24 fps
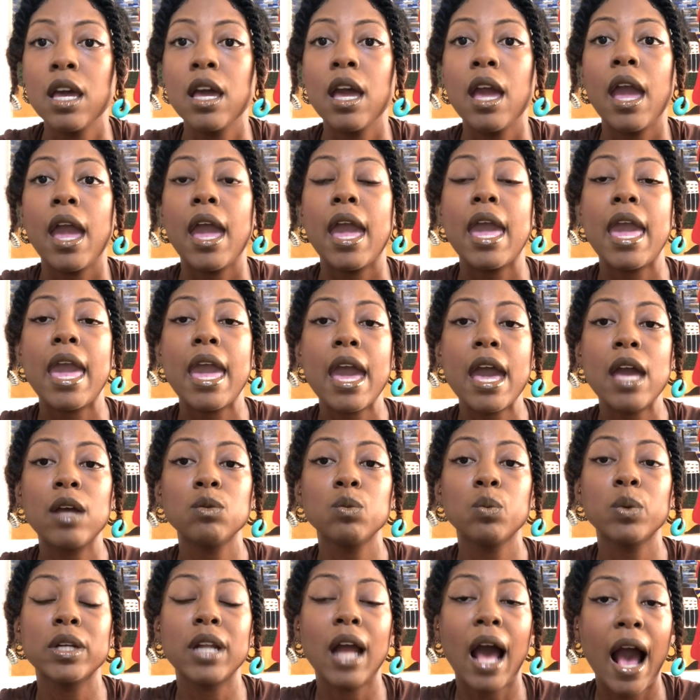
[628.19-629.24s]
And
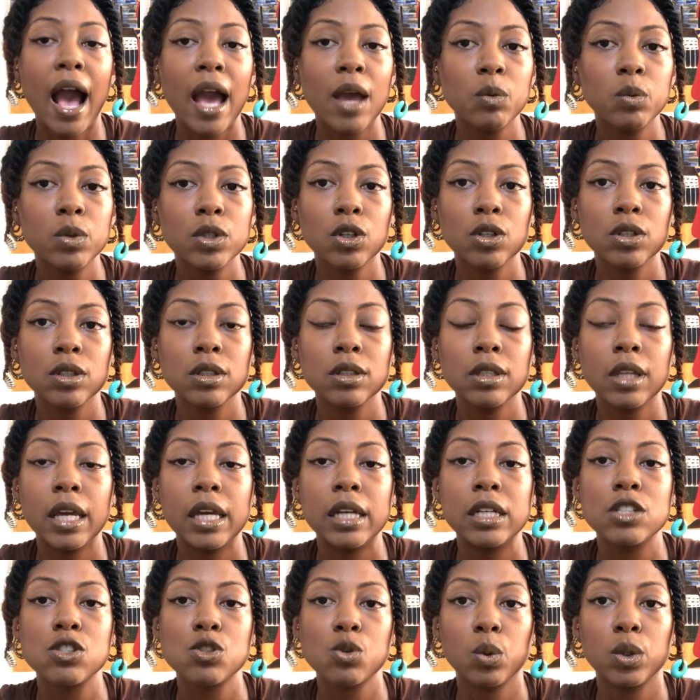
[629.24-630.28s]
when I went on the land in
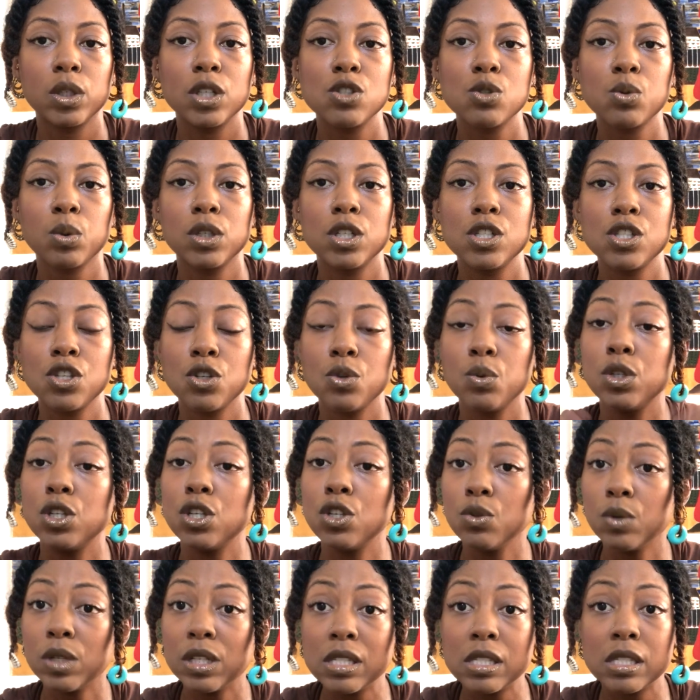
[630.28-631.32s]
2022, and you
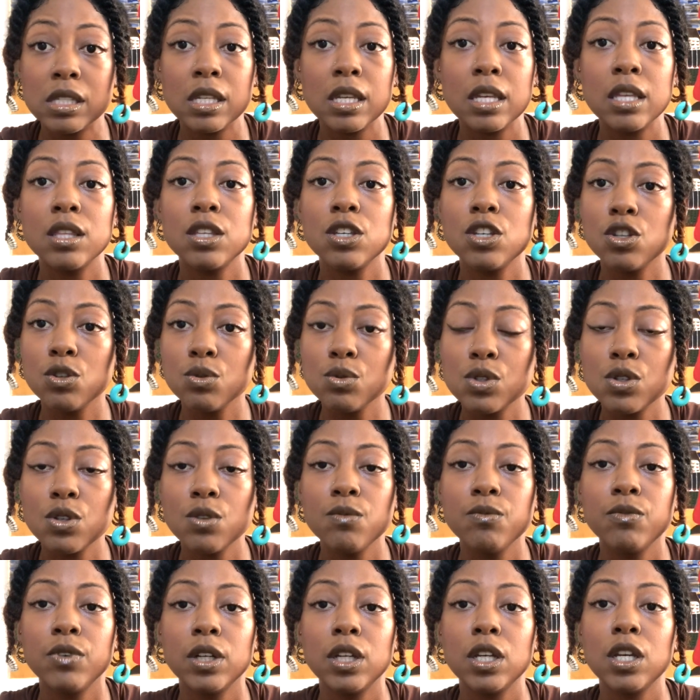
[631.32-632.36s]
can see the YouTube
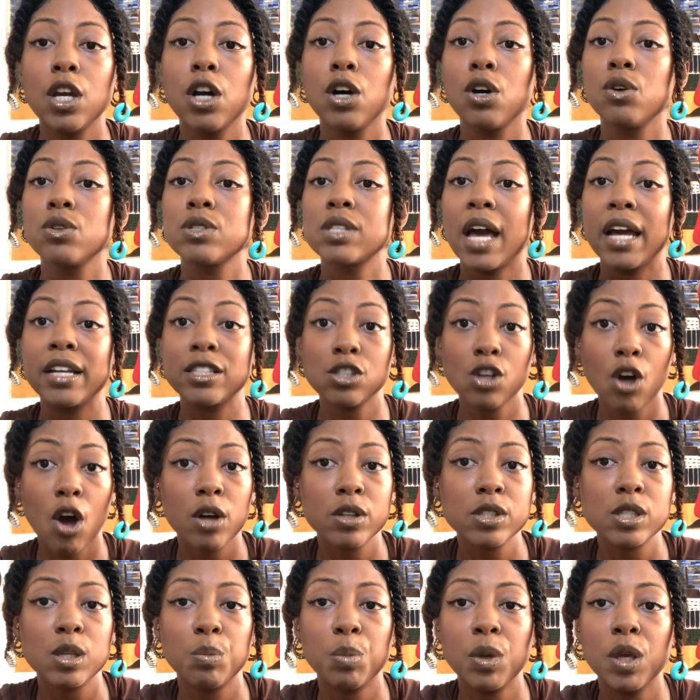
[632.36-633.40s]
videos, I talked to
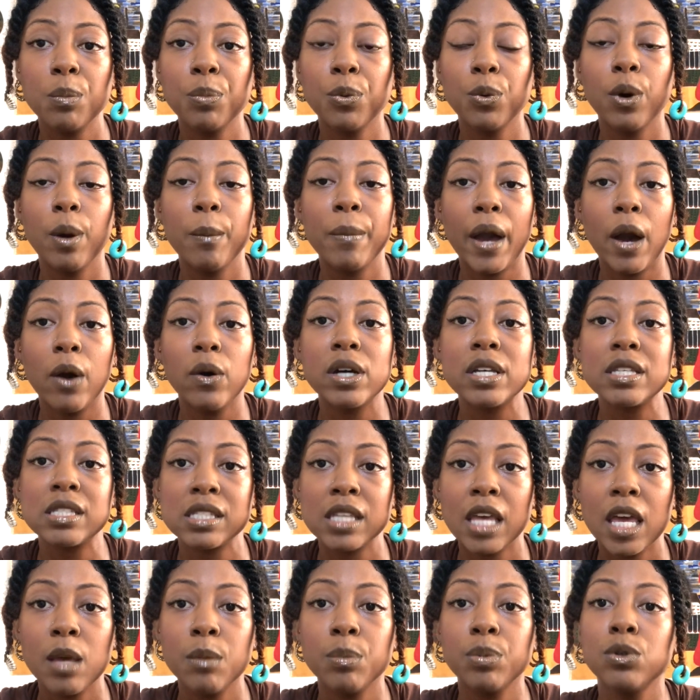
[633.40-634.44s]
people about
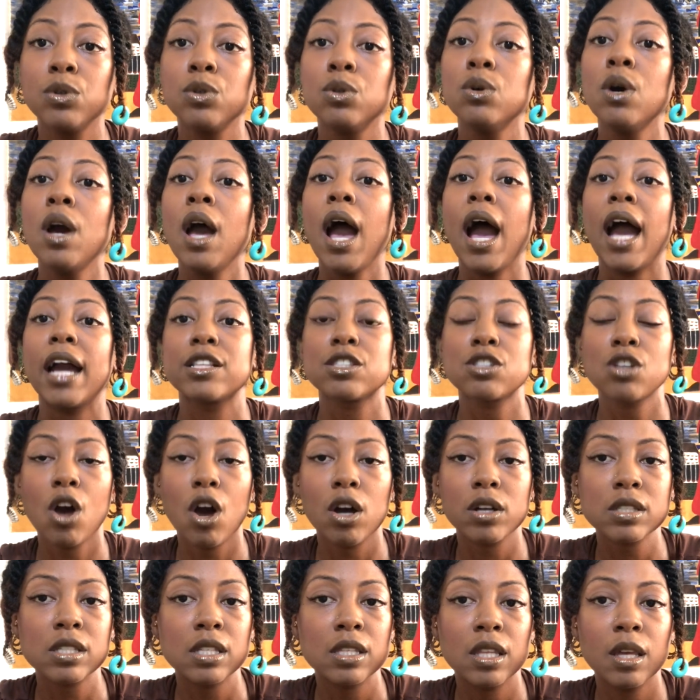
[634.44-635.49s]
Asebu. I talked
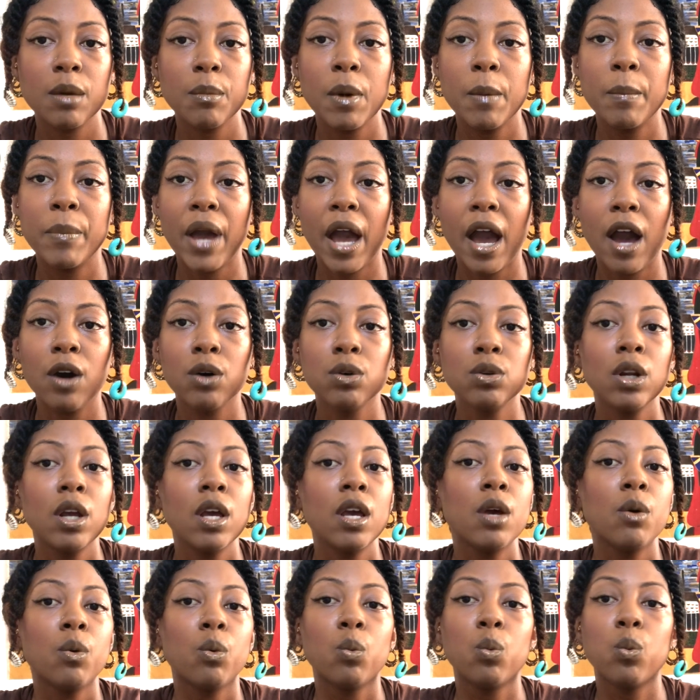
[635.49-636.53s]
to them about
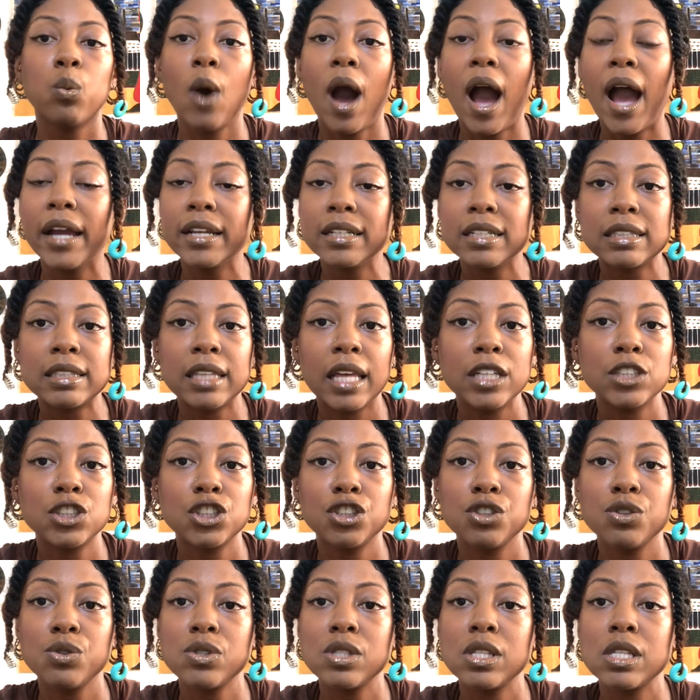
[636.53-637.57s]
why did they
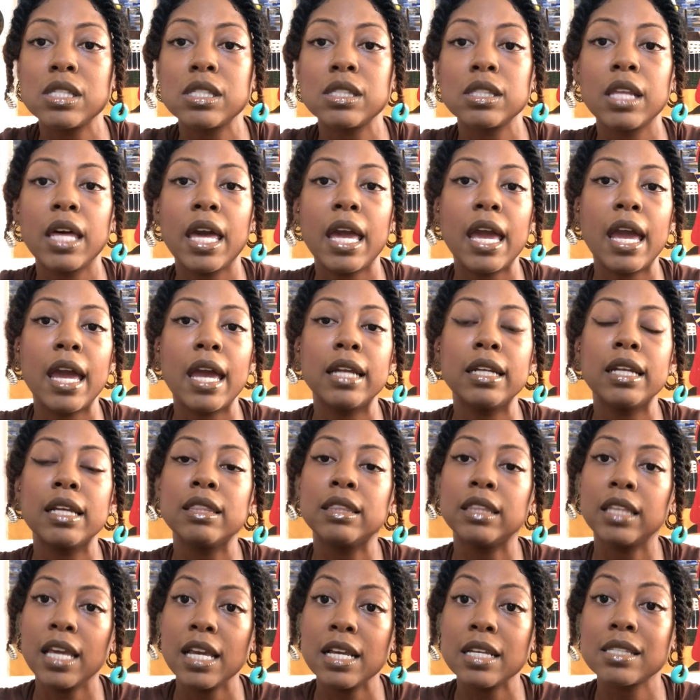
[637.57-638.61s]
choose this land and
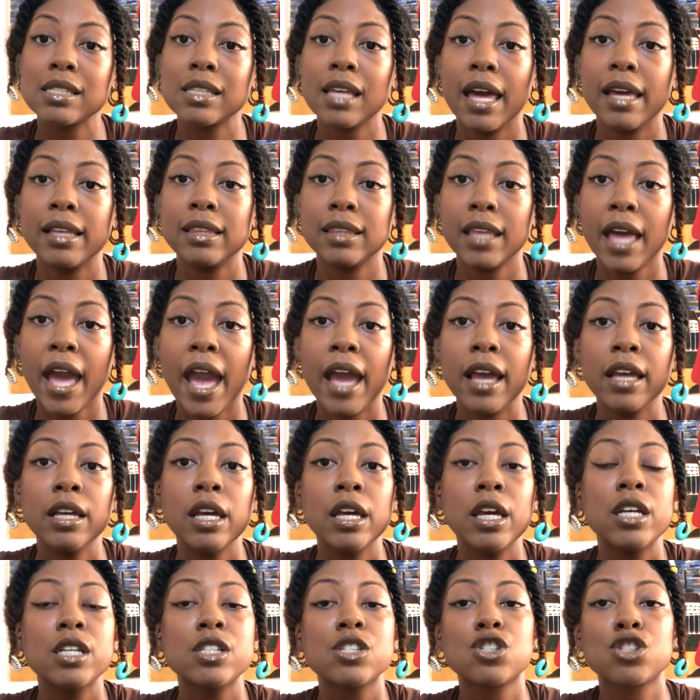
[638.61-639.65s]
things like that.
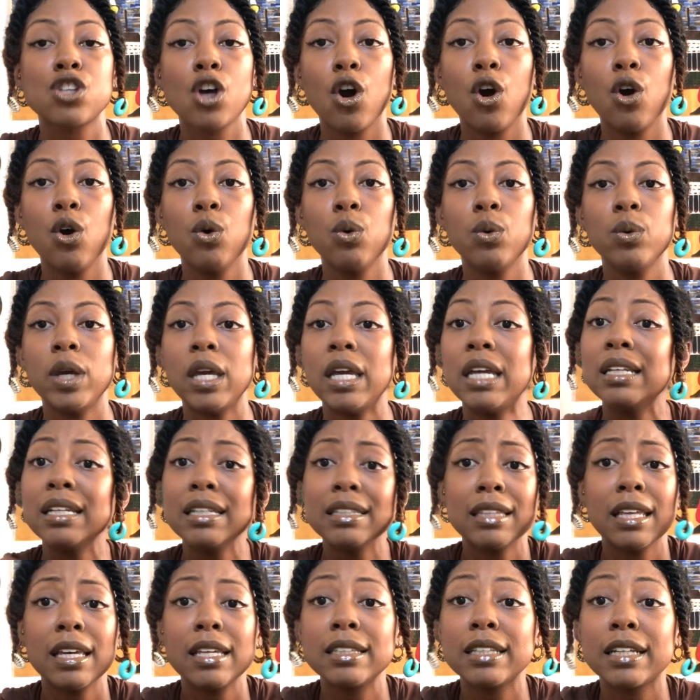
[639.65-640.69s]
So
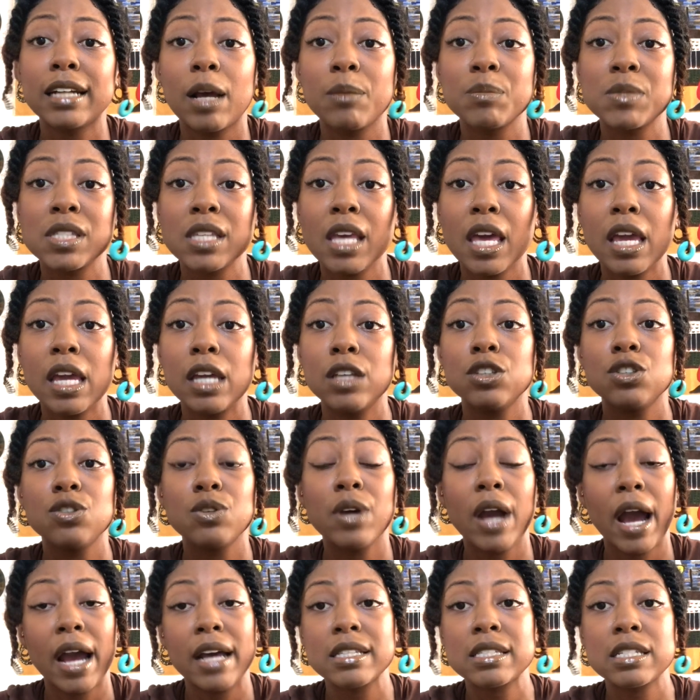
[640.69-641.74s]
anything that I'm saying, you
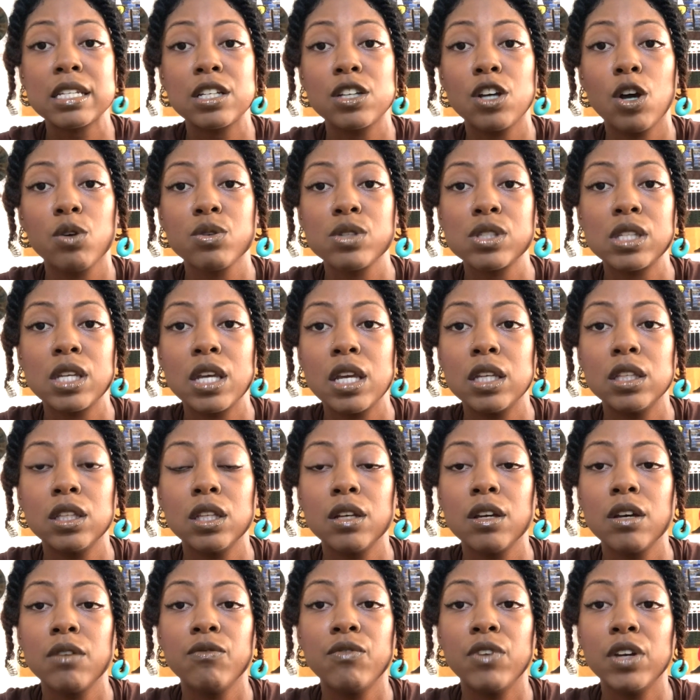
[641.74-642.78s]
guys can go see in the
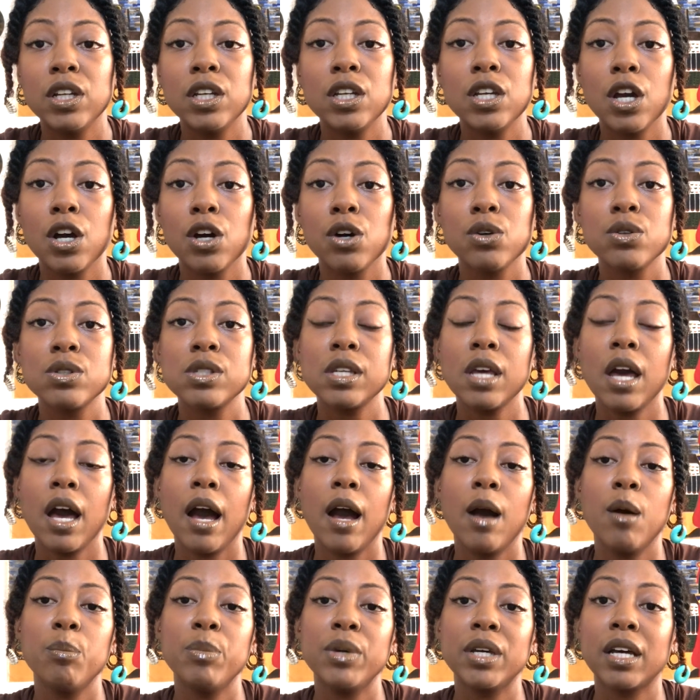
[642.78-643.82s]
videos
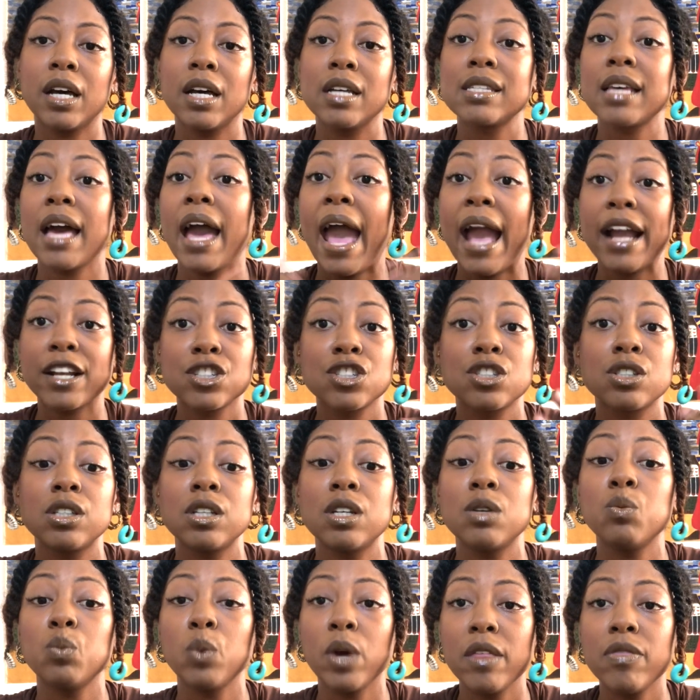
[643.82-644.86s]
because I actually
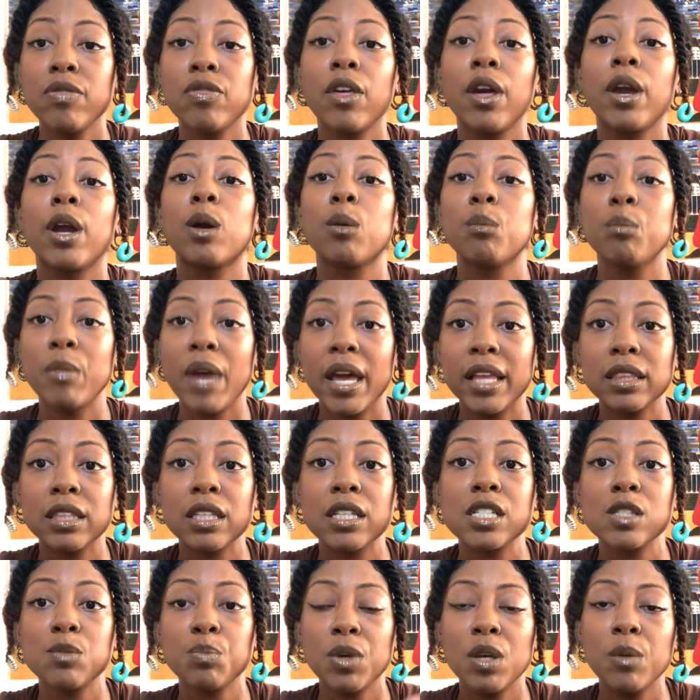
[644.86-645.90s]
went there, met these
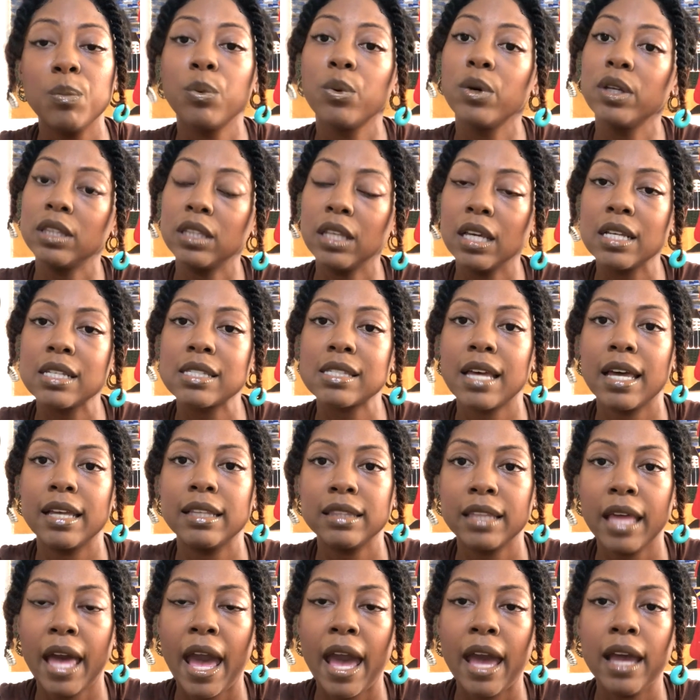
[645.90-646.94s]
people and things like
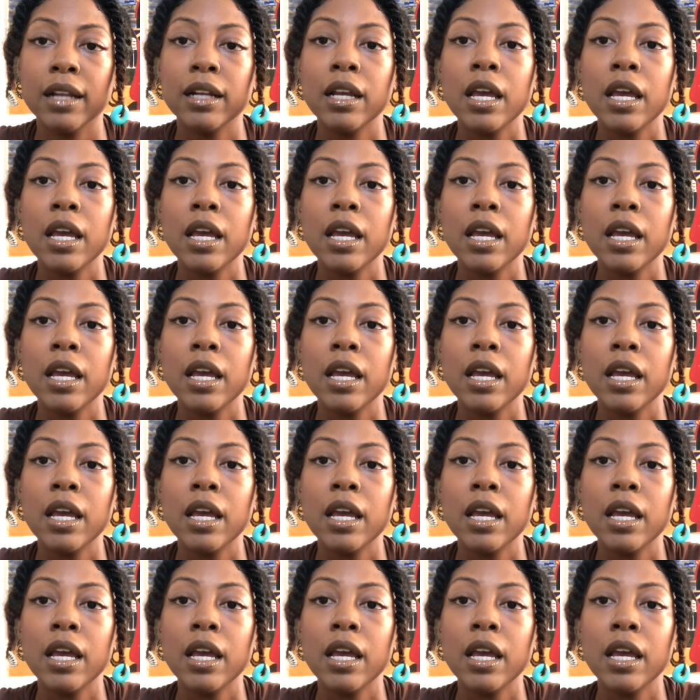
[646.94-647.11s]
that.